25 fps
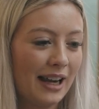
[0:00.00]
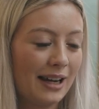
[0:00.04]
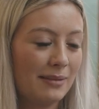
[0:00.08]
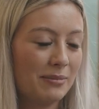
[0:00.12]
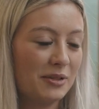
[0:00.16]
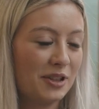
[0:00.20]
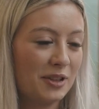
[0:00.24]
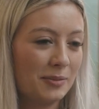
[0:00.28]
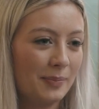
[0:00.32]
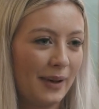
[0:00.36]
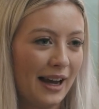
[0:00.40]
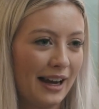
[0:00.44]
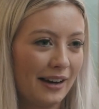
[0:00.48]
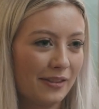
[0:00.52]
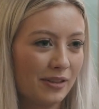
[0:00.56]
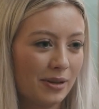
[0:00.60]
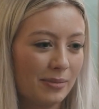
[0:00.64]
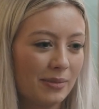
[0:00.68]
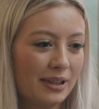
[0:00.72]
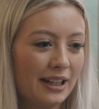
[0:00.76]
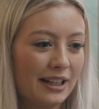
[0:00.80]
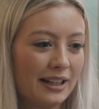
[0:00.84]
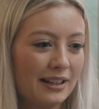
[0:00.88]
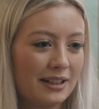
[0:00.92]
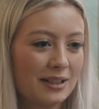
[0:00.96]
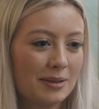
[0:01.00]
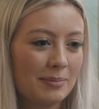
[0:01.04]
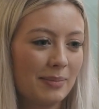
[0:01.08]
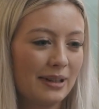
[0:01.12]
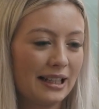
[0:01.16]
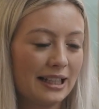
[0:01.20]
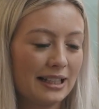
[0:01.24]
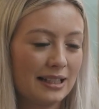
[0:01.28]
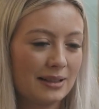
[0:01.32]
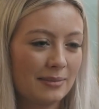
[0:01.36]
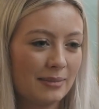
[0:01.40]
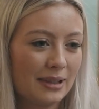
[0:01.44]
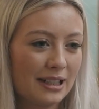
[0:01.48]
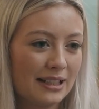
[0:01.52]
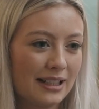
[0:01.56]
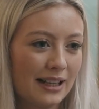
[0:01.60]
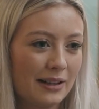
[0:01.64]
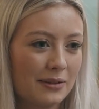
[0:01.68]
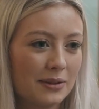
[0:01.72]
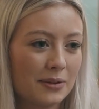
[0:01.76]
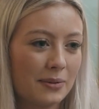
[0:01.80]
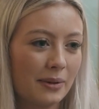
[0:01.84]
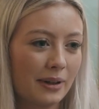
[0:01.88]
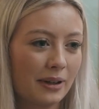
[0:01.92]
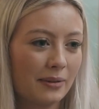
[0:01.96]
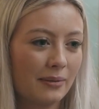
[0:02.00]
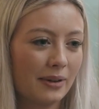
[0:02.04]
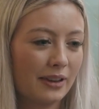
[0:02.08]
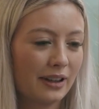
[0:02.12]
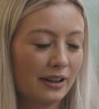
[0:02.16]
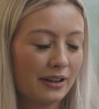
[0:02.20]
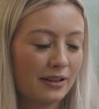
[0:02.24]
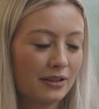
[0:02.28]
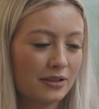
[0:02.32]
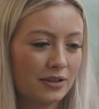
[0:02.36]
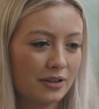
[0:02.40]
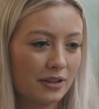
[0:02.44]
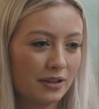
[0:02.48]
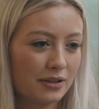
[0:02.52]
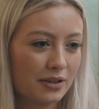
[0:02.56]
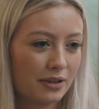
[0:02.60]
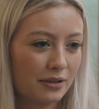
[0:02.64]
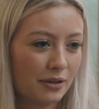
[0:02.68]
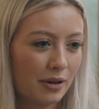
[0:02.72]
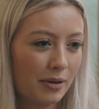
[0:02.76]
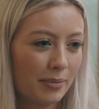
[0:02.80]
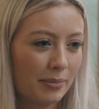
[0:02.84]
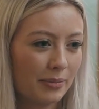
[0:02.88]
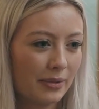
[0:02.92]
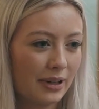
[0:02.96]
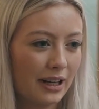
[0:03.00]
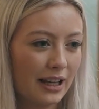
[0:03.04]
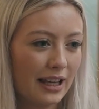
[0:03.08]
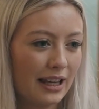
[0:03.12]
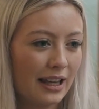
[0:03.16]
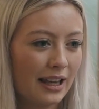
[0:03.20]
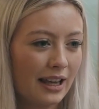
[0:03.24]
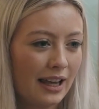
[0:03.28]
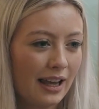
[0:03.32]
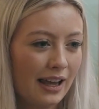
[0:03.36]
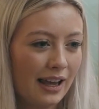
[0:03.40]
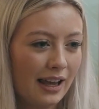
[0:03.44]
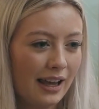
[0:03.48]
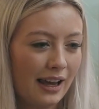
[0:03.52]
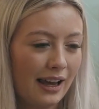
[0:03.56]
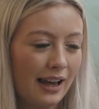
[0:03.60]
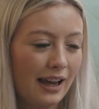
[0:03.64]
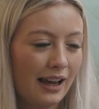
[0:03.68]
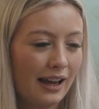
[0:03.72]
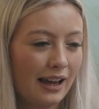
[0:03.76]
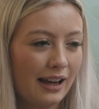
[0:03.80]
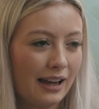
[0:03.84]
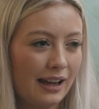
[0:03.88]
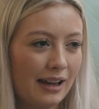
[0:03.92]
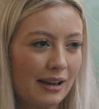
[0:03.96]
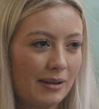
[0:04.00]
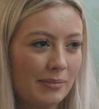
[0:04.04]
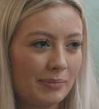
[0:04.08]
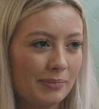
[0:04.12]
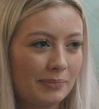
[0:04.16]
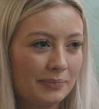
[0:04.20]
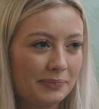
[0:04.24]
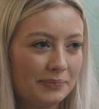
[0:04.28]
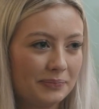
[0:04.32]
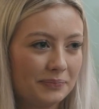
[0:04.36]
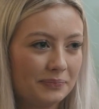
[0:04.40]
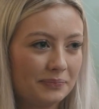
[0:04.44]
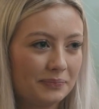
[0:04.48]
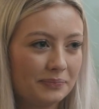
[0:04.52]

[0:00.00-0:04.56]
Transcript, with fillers: I'm just back from a year's placement. I was working with a construction company, um,